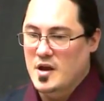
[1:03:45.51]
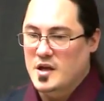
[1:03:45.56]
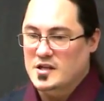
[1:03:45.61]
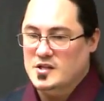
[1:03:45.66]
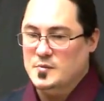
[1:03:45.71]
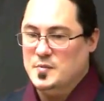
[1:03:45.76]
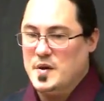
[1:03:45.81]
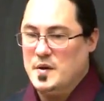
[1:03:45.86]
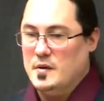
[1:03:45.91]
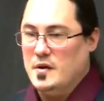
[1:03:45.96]

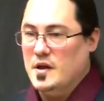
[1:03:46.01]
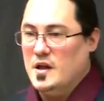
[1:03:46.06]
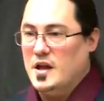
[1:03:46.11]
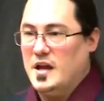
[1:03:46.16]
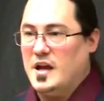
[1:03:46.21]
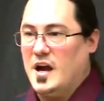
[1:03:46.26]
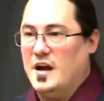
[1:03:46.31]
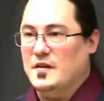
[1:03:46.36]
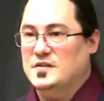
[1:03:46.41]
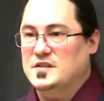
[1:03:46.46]
So pe-
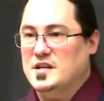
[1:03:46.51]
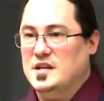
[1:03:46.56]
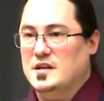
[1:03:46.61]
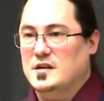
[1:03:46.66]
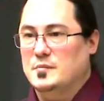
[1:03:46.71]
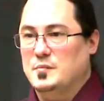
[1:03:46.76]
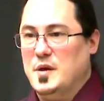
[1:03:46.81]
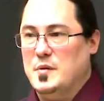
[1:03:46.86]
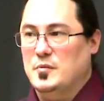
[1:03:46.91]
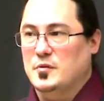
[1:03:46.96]
like I've
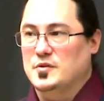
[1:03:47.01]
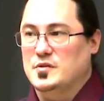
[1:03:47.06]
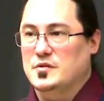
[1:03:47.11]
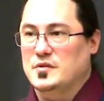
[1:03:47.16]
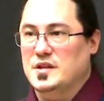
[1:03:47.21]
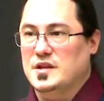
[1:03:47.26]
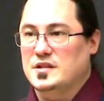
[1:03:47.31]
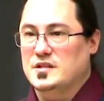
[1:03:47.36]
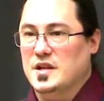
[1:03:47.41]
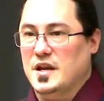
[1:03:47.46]
seen people do
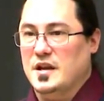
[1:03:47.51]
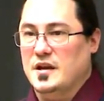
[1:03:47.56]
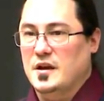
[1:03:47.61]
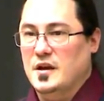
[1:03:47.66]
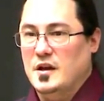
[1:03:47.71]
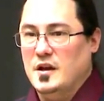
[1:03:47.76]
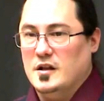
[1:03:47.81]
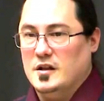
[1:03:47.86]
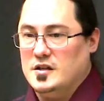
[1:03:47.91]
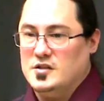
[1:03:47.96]
these like
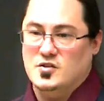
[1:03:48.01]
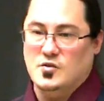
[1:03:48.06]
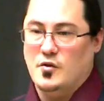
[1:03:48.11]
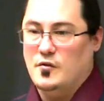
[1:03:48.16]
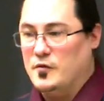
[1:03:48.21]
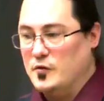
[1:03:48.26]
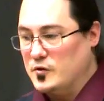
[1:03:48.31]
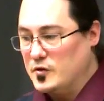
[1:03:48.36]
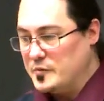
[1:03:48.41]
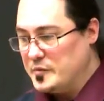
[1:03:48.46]
let's do
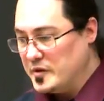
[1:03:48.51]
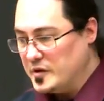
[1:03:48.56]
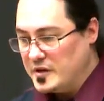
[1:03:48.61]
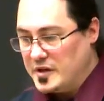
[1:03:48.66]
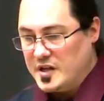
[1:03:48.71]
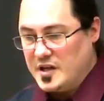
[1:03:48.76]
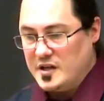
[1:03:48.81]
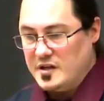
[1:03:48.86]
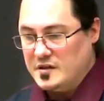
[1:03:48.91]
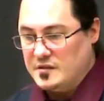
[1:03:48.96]
a
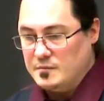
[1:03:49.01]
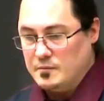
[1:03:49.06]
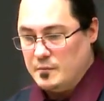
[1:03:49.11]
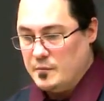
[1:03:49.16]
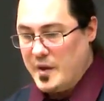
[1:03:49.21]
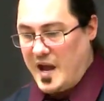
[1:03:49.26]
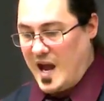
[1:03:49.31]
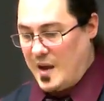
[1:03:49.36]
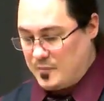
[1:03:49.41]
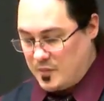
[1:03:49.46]
vulnerability
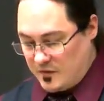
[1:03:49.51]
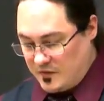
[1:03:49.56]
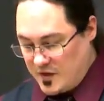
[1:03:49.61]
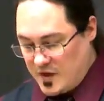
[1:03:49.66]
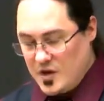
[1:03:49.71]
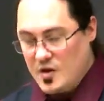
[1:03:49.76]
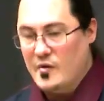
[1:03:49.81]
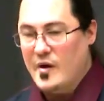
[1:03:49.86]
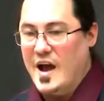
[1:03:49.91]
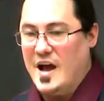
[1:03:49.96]
map of
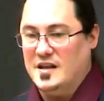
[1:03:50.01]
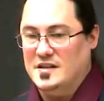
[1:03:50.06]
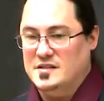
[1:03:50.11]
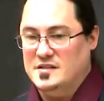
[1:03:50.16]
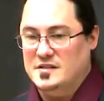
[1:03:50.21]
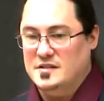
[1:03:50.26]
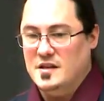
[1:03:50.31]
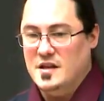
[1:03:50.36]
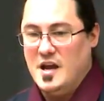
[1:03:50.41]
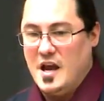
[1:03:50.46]
the
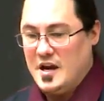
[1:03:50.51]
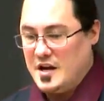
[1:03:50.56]
U.S.